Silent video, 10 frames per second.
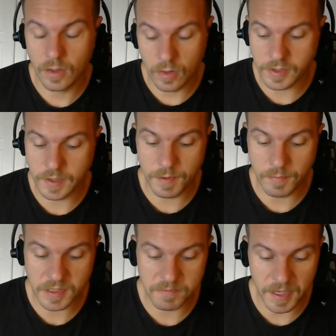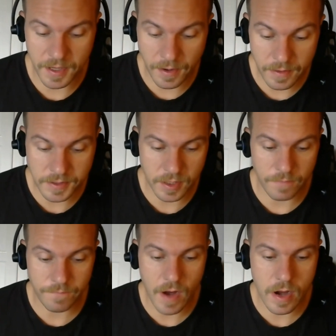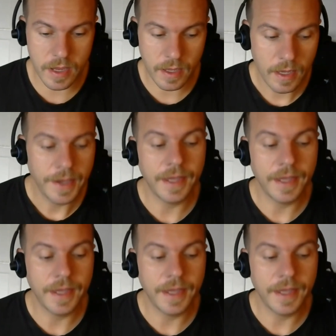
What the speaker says: Lots of people speak English and are very